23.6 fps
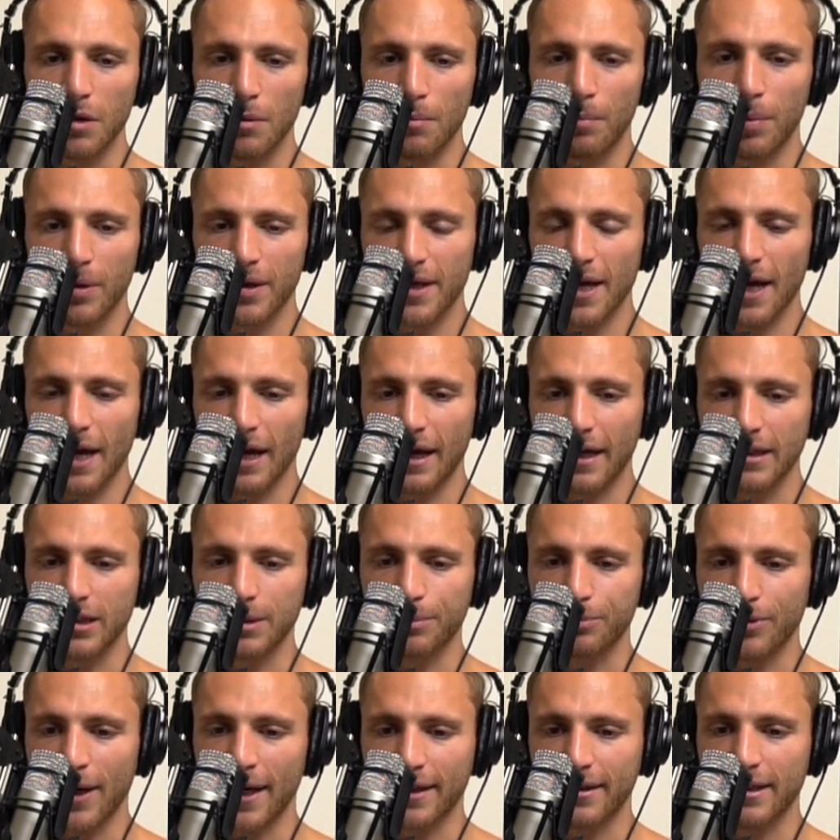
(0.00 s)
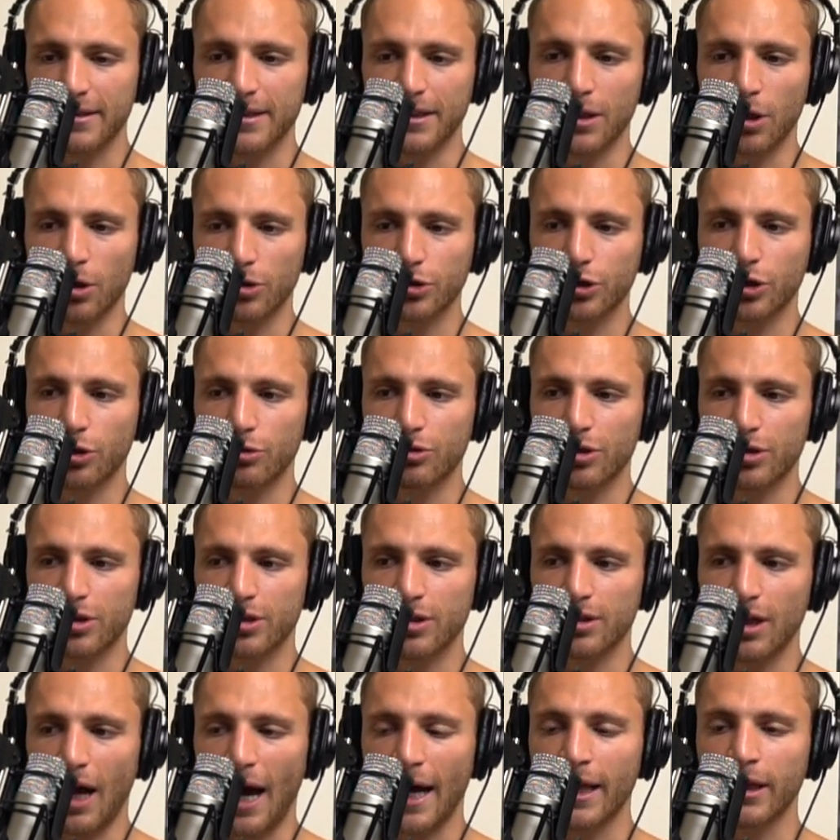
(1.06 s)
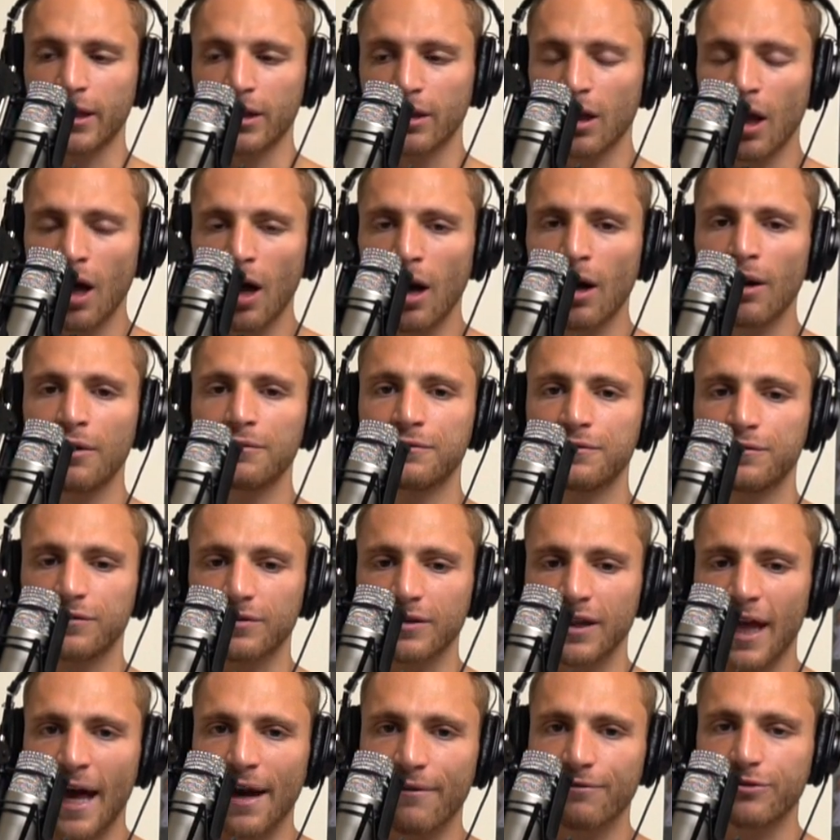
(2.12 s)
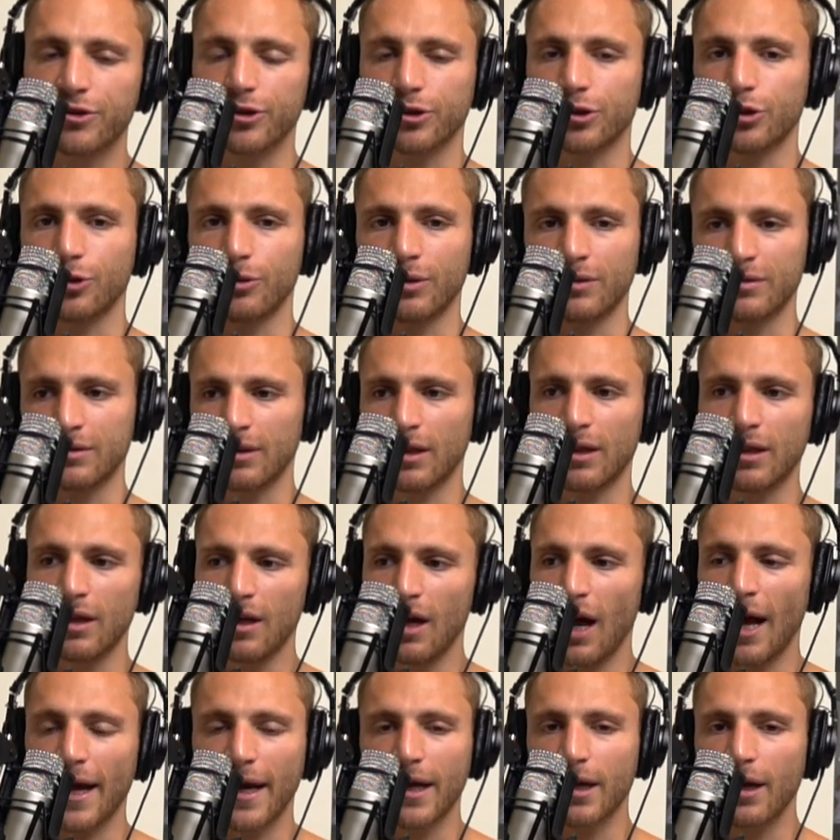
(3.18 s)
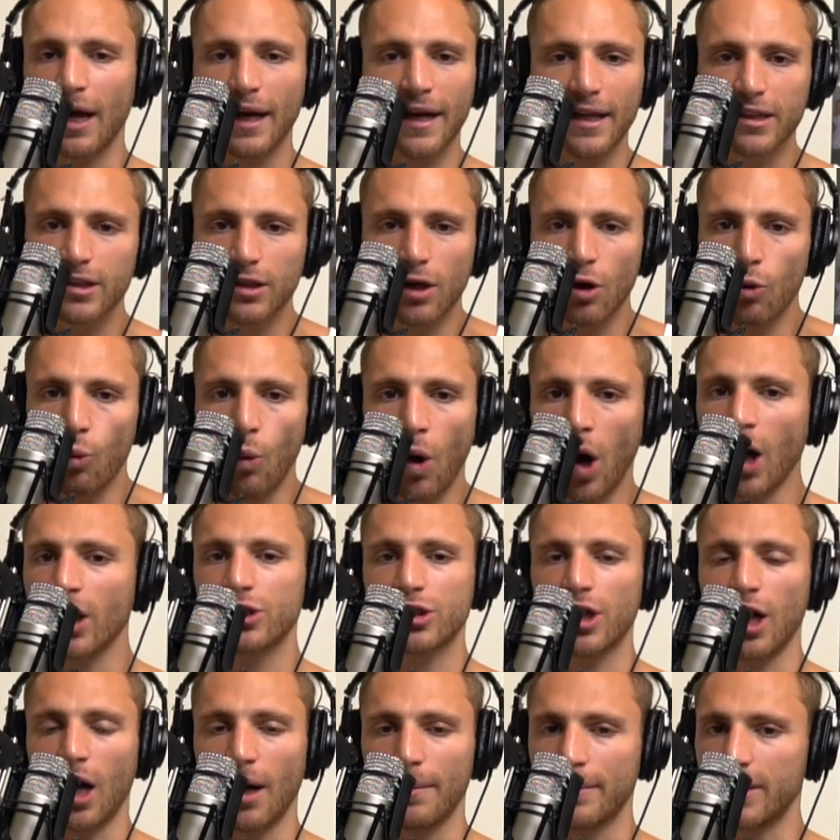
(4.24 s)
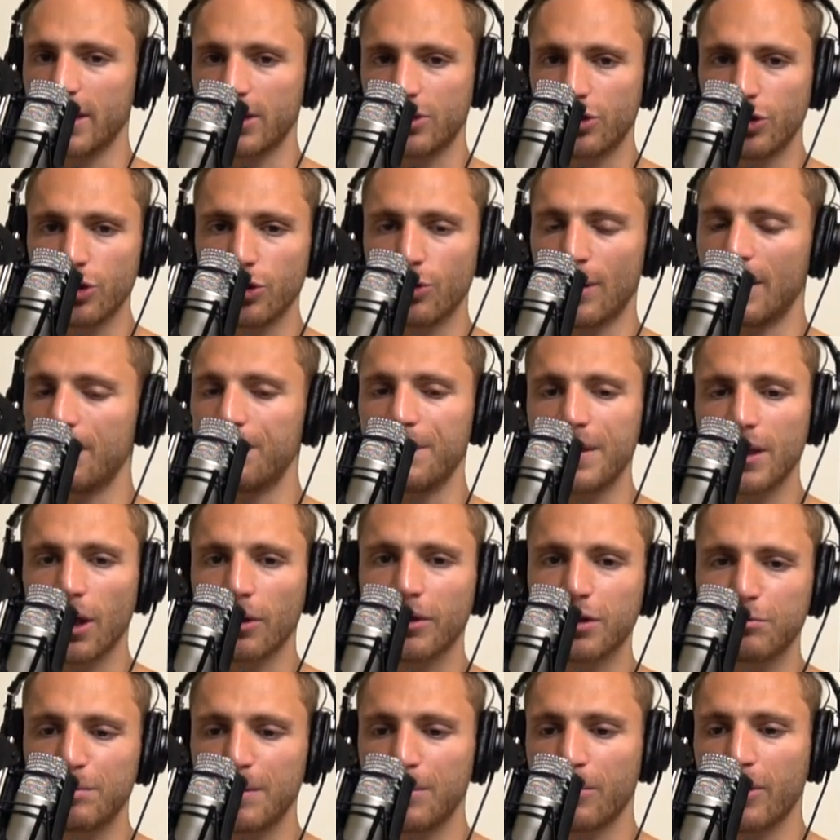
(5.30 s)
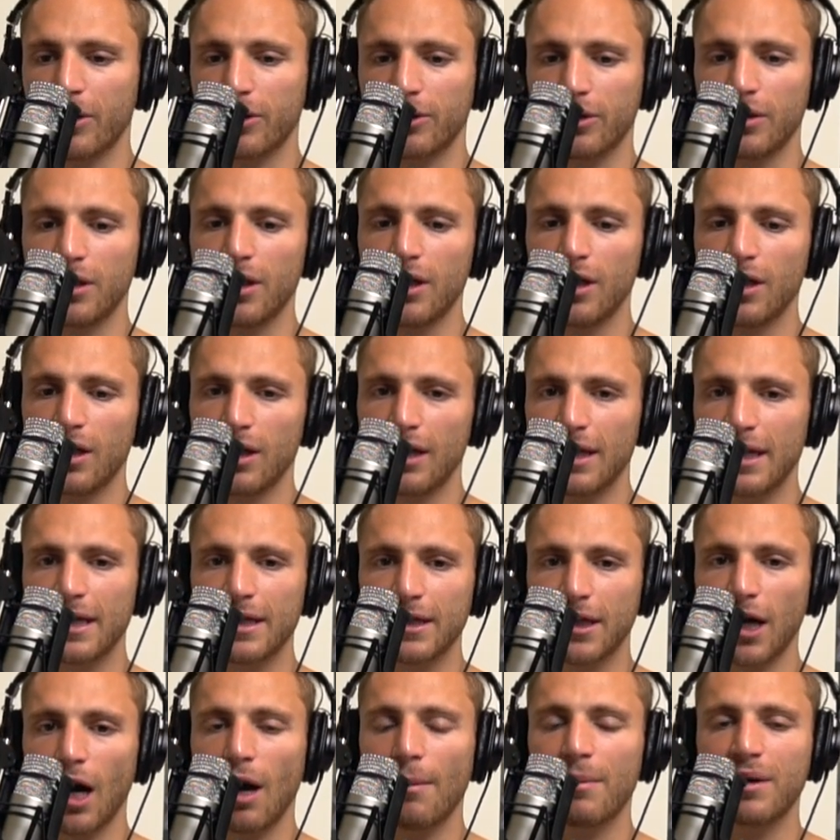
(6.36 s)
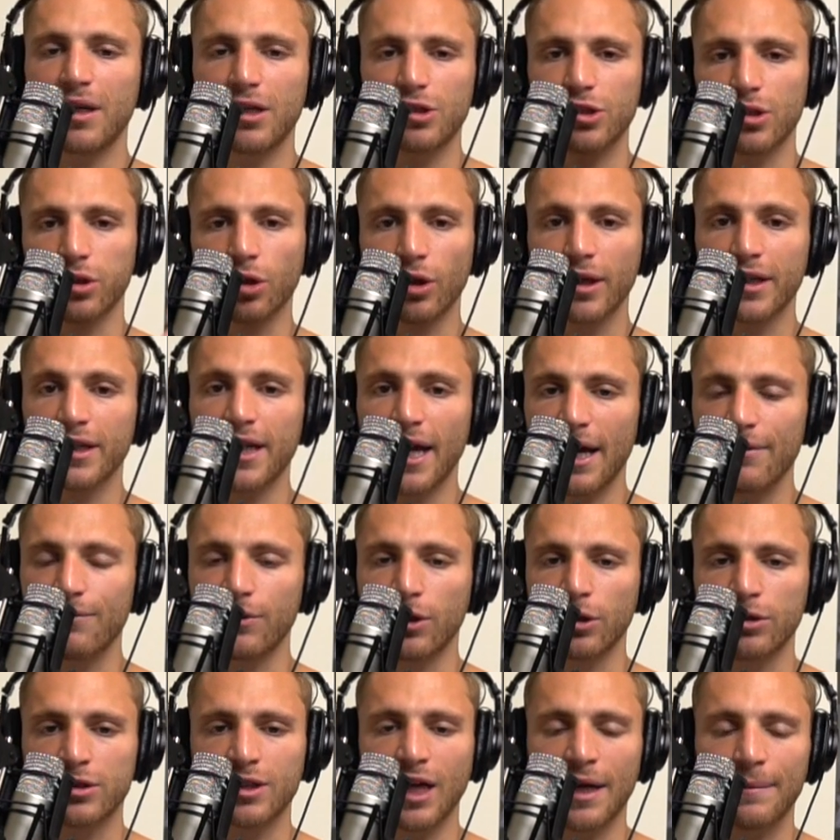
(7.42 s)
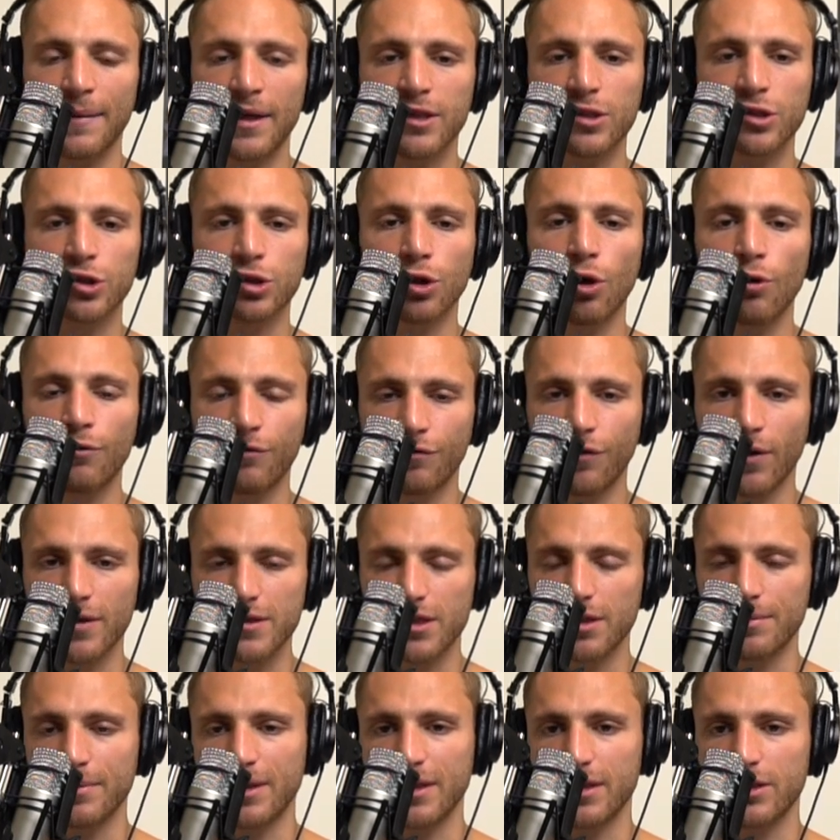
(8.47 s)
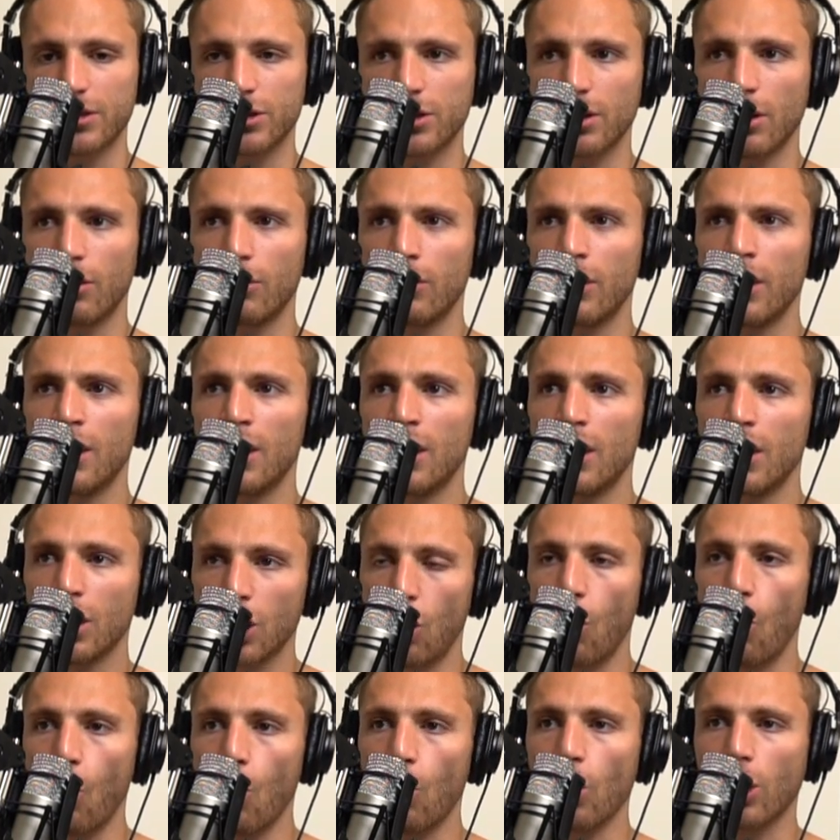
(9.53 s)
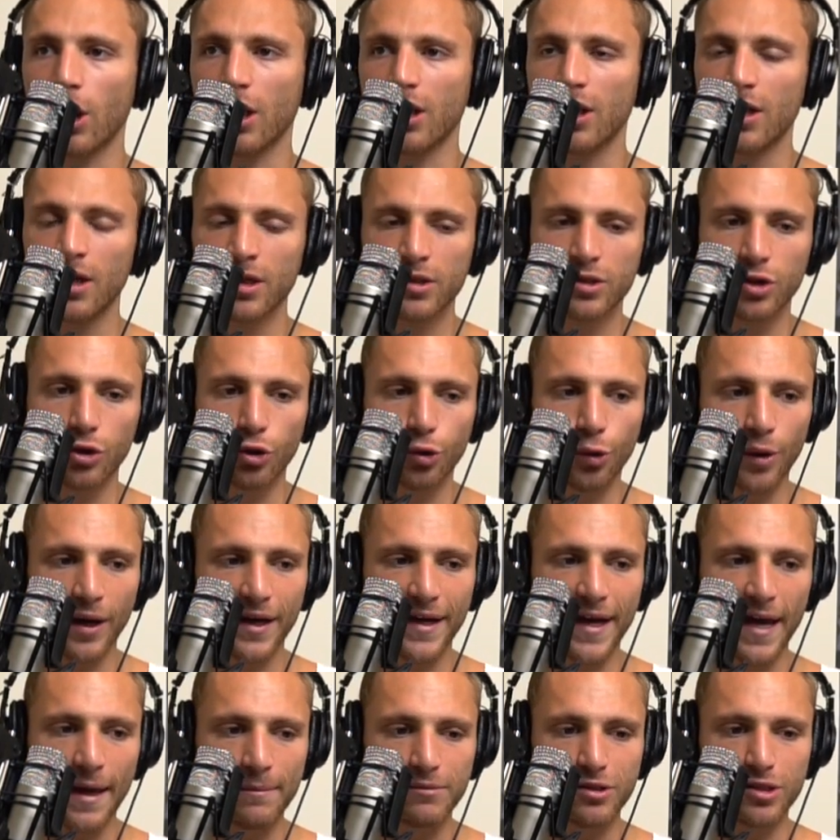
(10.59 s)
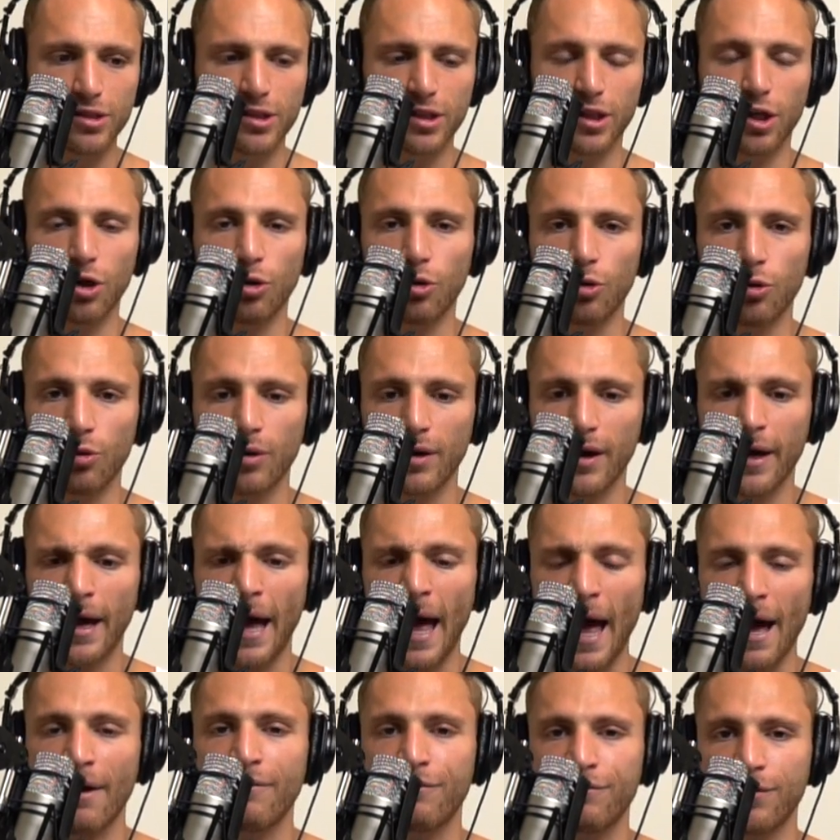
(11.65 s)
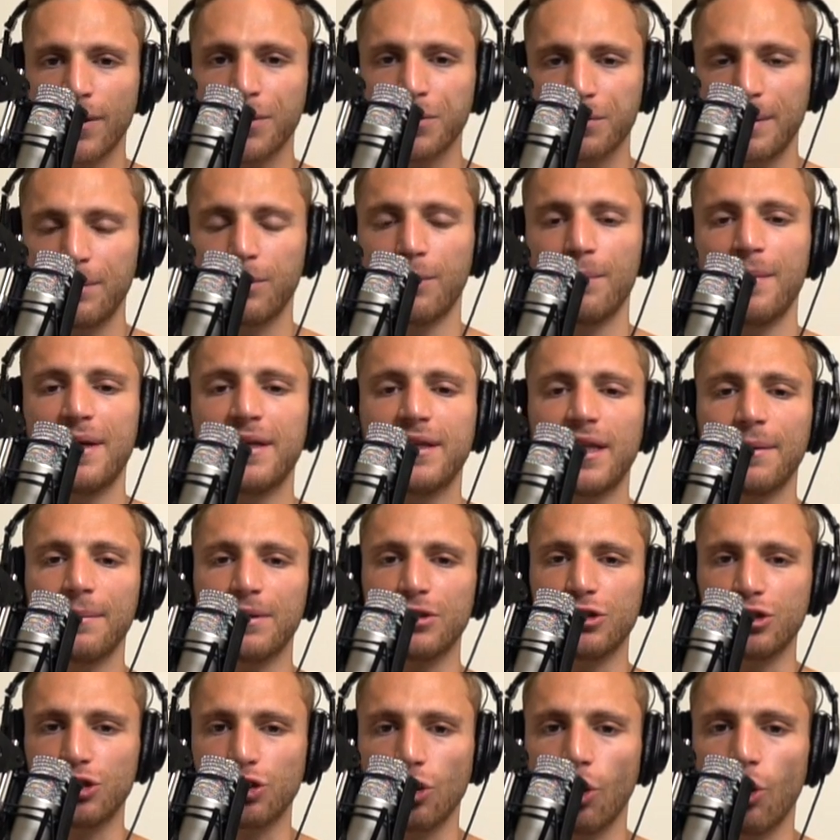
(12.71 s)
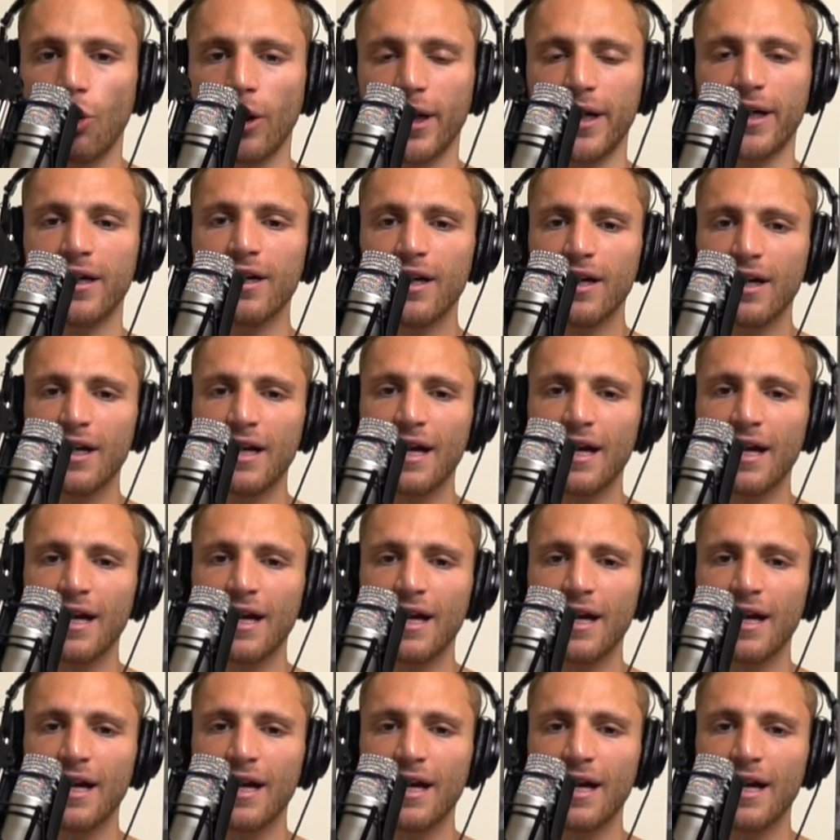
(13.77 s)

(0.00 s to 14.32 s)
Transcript: but yeah, I get to practice and also just I love laughter. So I get I get to go watch comedy too and meet all these people that are in comedy and just looking to have a good time. That's so fun to me. It's so core to who I am just to go have fun with people, make them enjoy.